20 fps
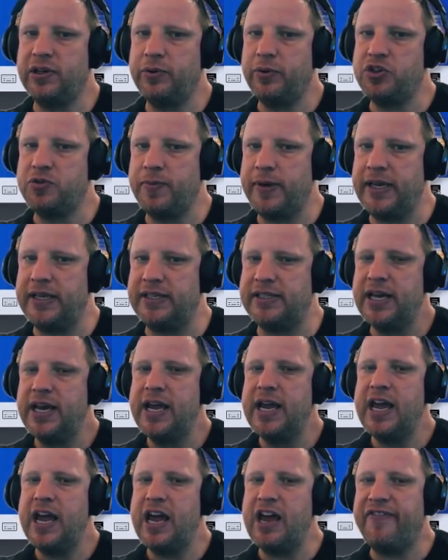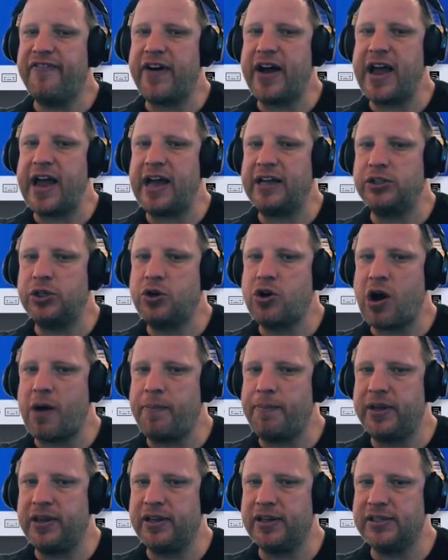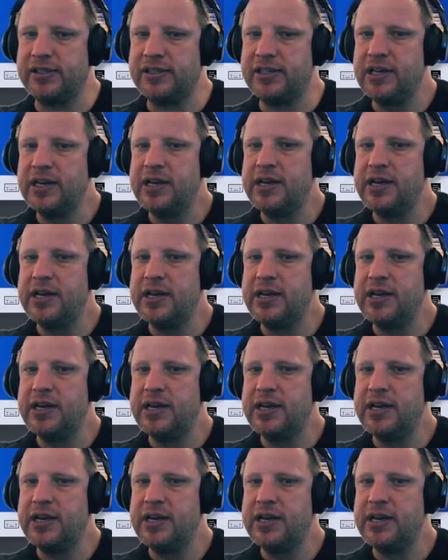which means if I had to copy this